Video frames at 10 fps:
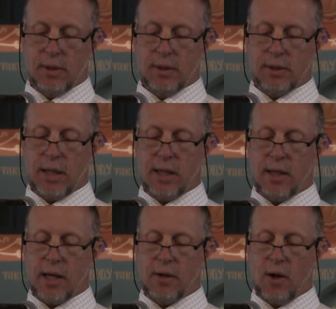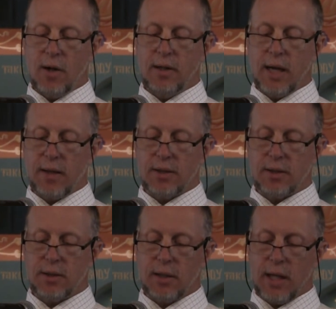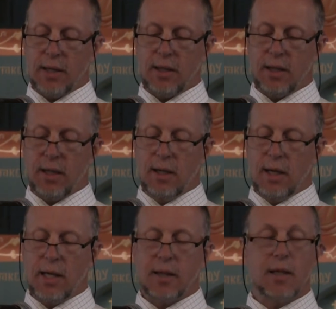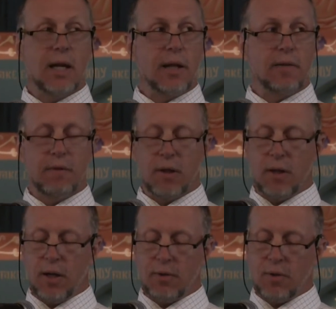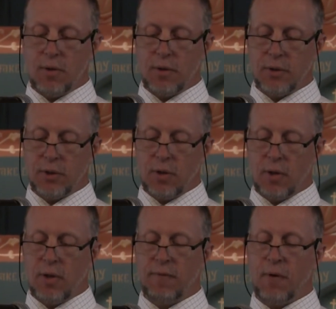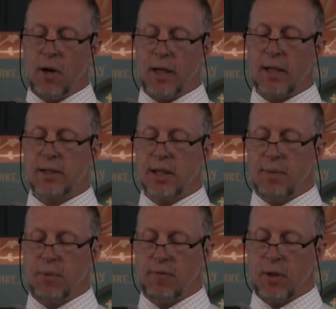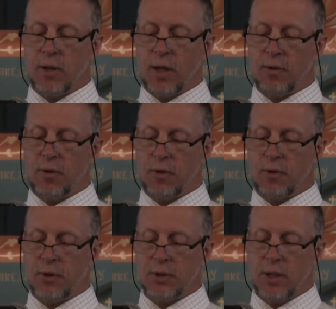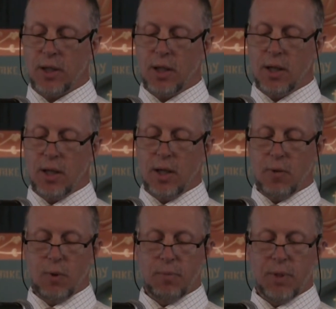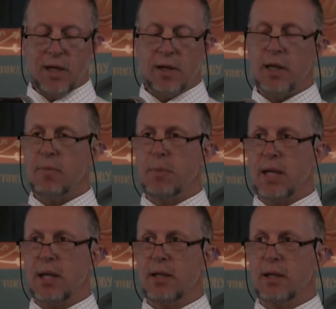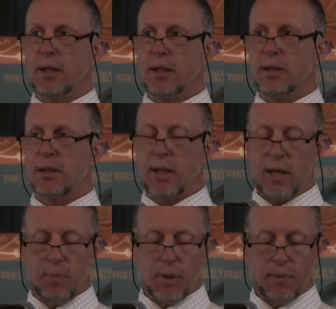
saying that our deaths, like the death of the Theotokos, or the falling asleep of the Theotokos, will merely be sleep.